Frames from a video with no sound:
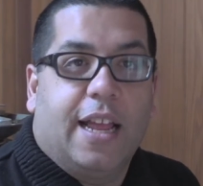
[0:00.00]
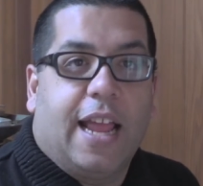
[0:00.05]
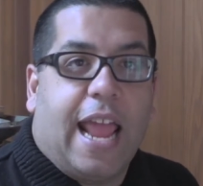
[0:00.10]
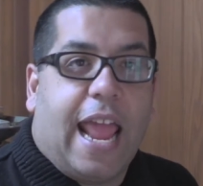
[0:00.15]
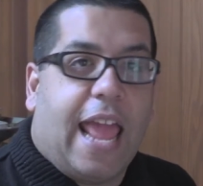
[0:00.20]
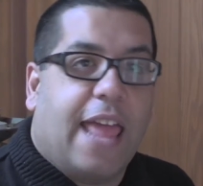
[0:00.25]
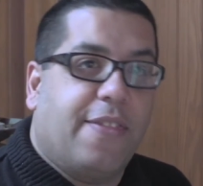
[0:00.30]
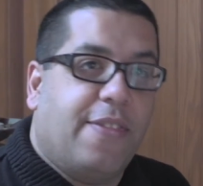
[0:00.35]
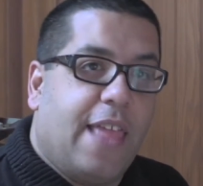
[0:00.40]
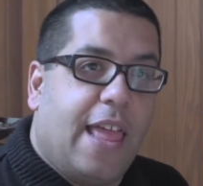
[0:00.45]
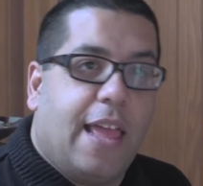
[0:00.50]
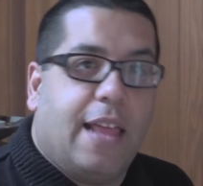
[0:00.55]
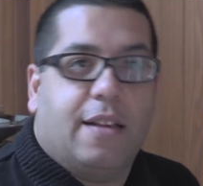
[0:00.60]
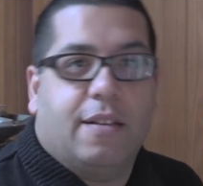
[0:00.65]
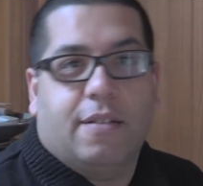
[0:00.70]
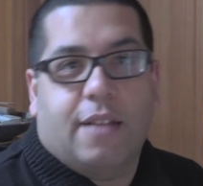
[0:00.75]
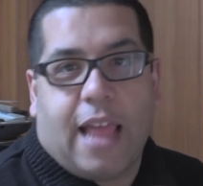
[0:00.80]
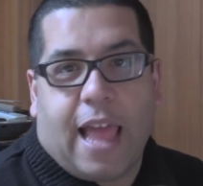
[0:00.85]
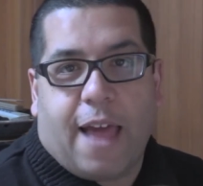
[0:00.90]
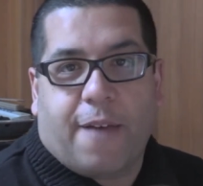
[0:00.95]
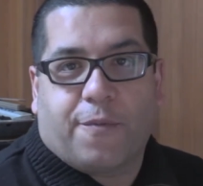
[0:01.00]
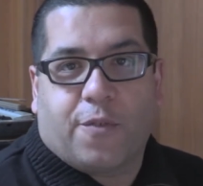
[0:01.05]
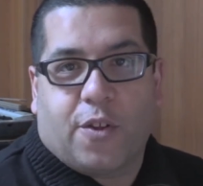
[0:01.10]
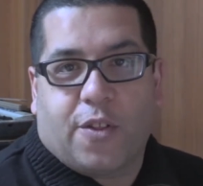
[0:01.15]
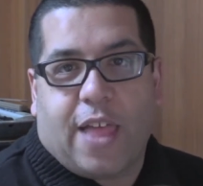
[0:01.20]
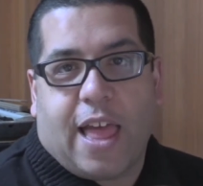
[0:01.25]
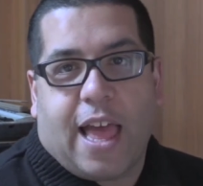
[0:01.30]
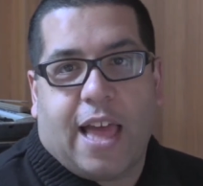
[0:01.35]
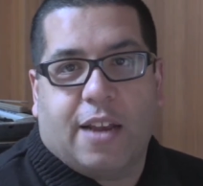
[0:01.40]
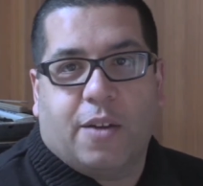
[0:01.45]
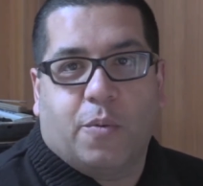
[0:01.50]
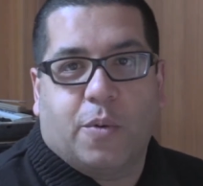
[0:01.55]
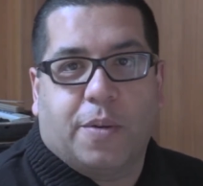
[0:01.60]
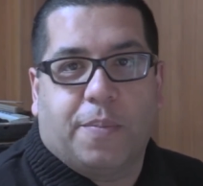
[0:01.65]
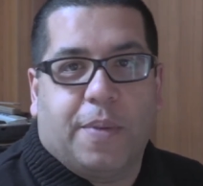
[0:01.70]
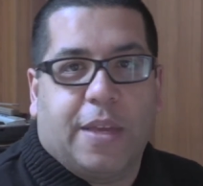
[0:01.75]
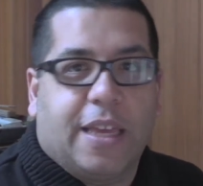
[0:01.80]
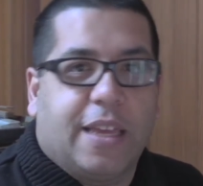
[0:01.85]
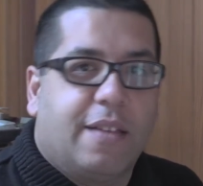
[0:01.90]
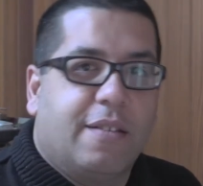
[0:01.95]
and then after that it would
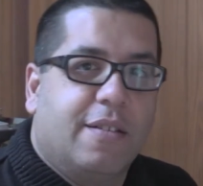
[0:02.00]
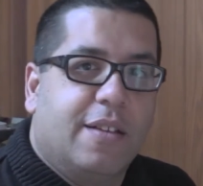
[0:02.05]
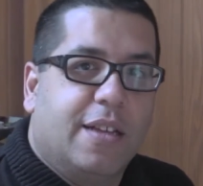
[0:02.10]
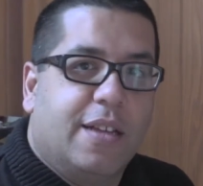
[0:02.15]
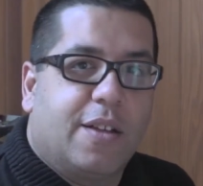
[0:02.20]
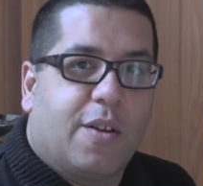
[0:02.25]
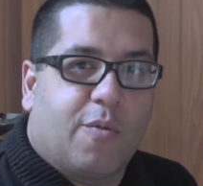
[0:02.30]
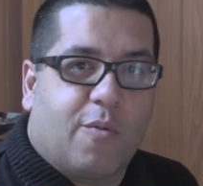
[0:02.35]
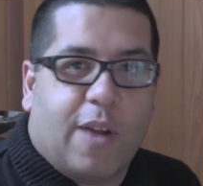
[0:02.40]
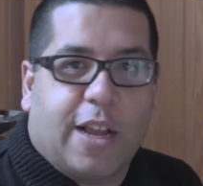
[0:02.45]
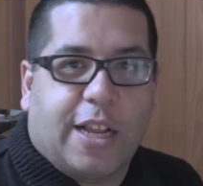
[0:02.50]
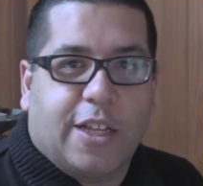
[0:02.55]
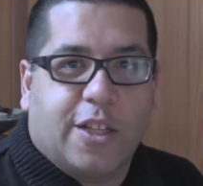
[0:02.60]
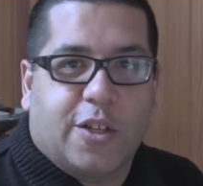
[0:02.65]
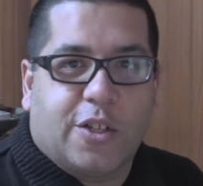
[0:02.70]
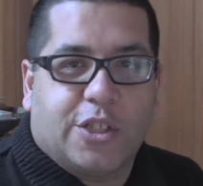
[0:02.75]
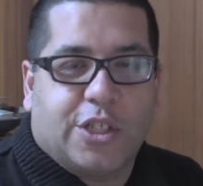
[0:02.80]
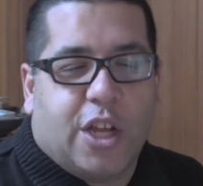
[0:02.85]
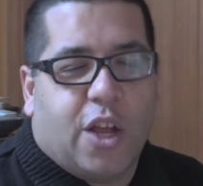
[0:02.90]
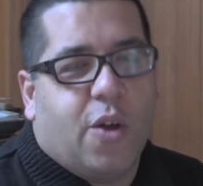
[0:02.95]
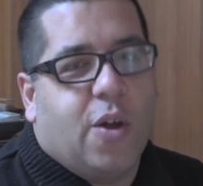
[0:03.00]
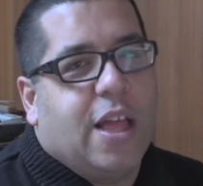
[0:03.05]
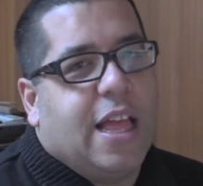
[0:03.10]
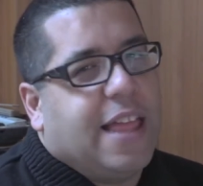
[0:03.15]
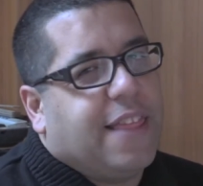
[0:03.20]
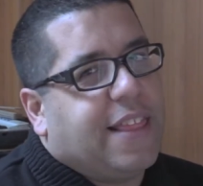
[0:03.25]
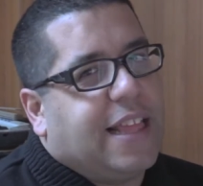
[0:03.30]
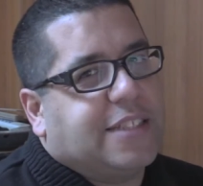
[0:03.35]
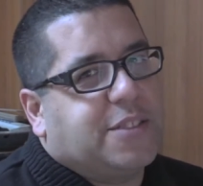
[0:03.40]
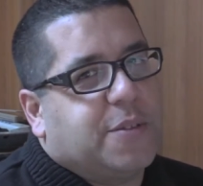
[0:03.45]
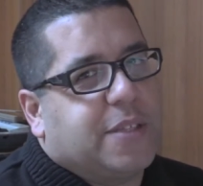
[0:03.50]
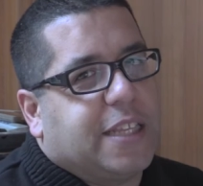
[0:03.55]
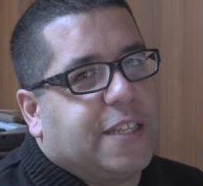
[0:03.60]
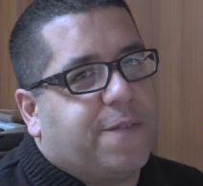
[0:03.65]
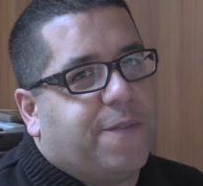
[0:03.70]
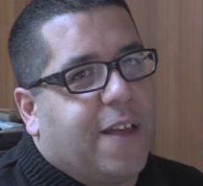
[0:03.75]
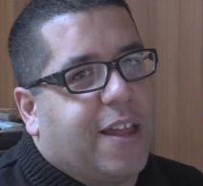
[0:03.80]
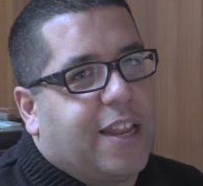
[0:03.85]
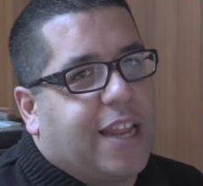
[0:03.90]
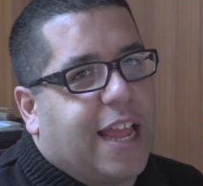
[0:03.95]
be a regular show. That's what this
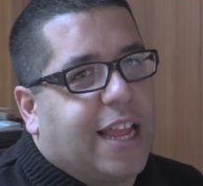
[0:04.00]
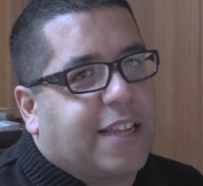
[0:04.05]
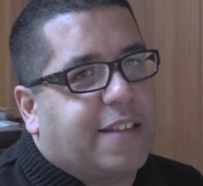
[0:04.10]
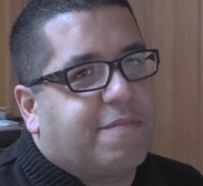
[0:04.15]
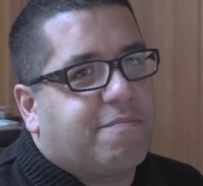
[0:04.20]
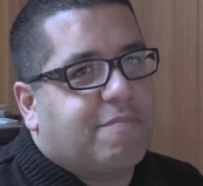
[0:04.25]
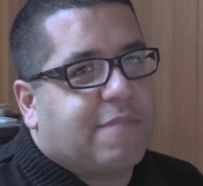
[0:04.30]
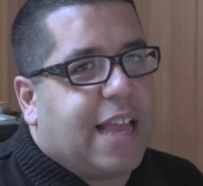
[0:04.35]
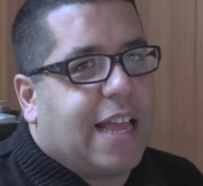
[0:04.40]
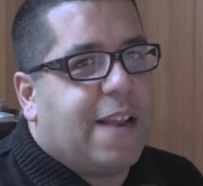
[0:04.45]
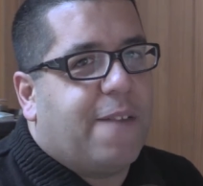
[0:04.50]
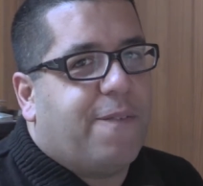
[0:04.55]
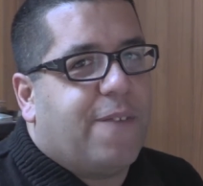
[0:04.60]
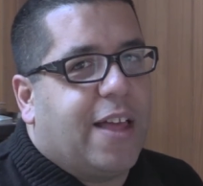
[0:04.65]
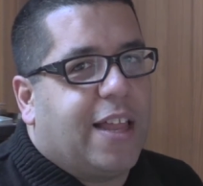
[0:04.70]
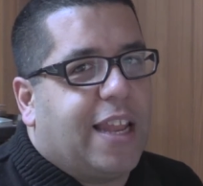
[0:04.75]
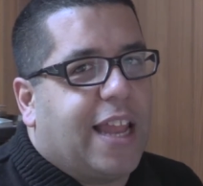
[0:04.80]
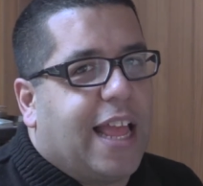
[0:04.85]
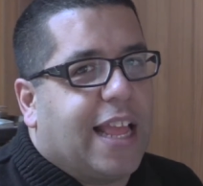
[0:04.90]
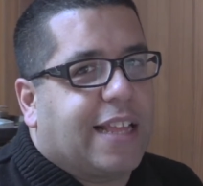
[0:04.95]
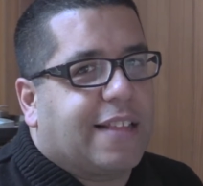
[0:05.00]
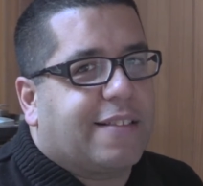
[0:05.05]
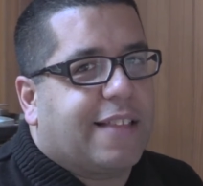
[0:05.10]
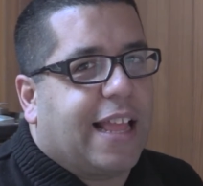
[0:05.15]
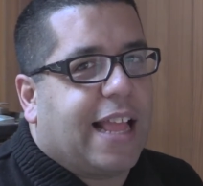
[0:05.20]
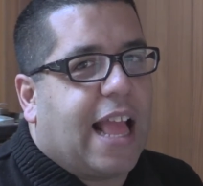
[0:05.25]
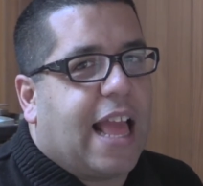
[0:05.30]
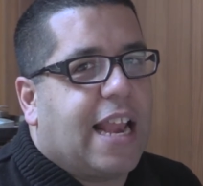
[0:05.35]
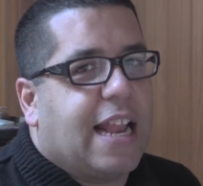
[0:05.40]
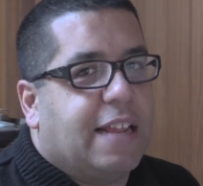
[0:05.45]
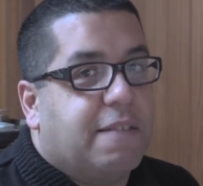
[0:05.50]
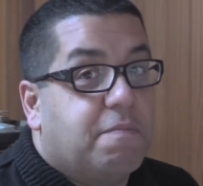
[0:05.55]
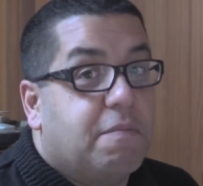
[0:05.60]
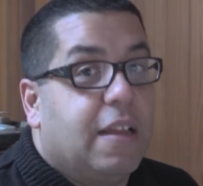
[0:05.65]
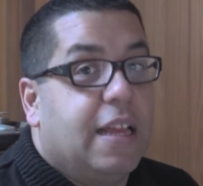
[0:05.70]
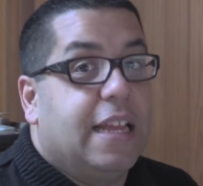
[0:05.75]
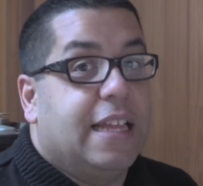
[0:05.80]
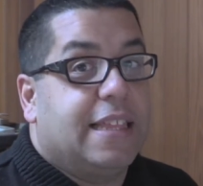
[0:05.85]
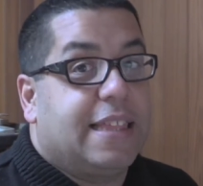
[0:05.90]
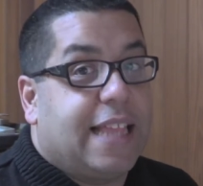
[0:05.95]
felt like. Kind of felt like they
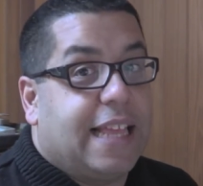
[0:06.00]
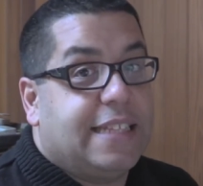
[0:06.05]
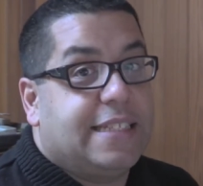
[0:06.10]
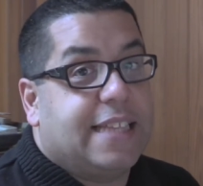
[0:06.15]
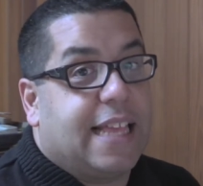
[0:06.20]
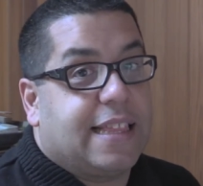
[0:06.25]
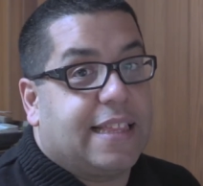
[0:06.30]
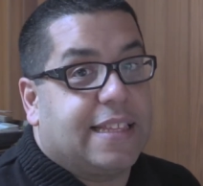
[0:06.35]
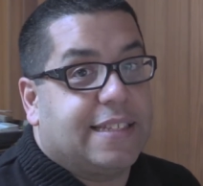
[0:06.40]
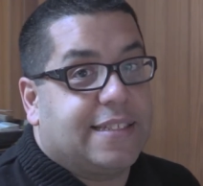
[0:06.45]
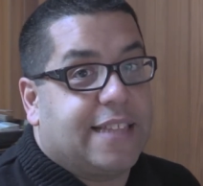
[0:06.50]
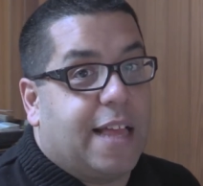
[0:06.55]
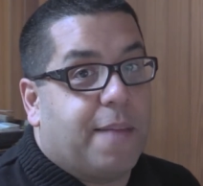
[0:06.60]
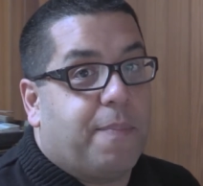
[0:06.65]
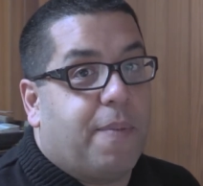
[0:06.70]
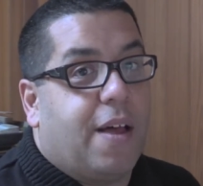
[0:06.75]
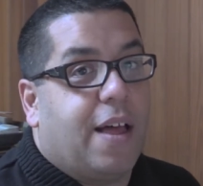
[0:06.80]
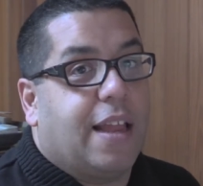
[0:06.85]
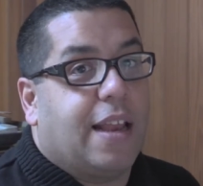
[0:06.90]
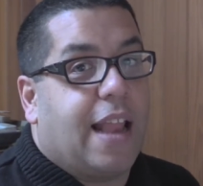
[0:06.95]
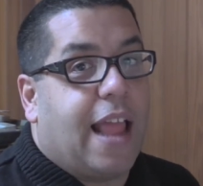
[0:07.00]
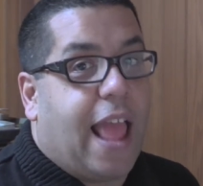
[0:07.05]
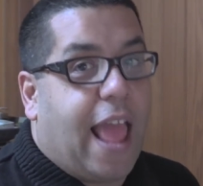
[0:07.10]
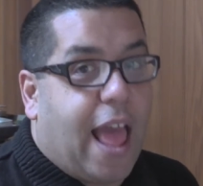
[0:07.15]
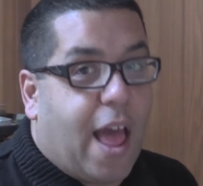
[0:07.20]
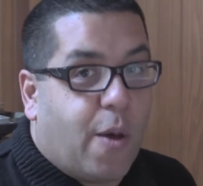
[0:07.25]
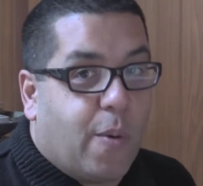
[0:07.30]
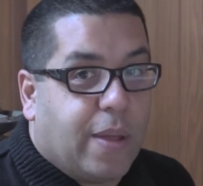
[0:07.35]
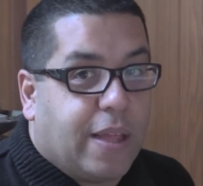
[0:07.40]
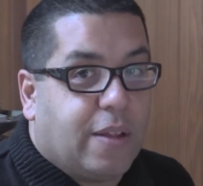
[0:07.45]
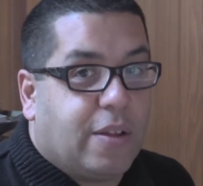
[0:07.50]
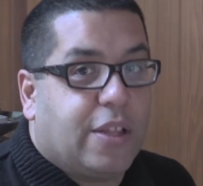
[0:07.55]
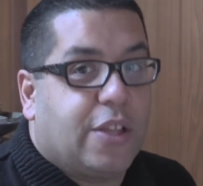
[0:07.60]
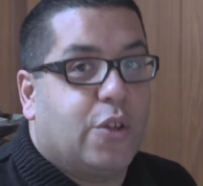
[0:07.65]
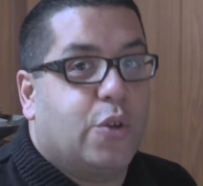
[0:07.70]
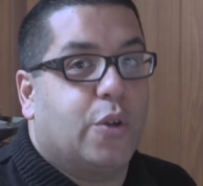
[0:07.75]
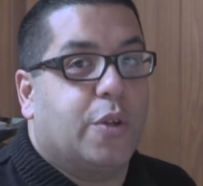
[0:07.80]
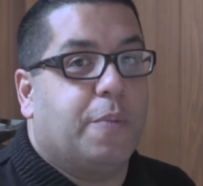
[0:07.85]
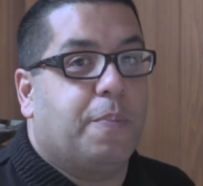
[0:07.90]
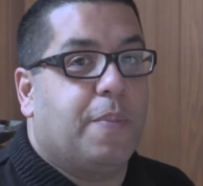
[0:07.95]
set this up on how it
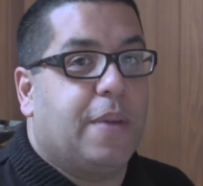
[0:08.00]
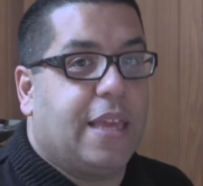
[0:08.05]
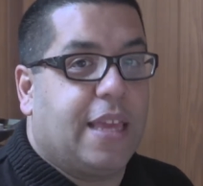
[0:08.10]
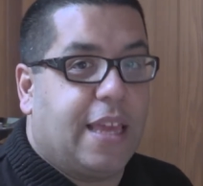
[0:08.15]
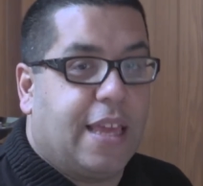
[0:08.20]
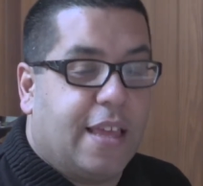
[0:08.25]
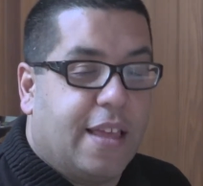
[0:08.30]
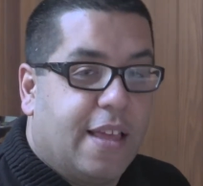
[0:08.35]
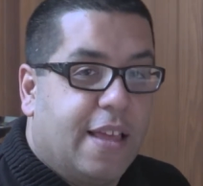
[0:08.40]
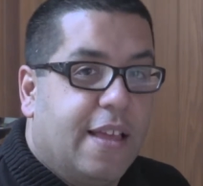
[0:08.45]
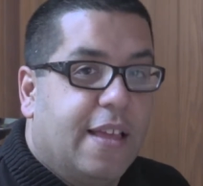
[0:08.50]
could be.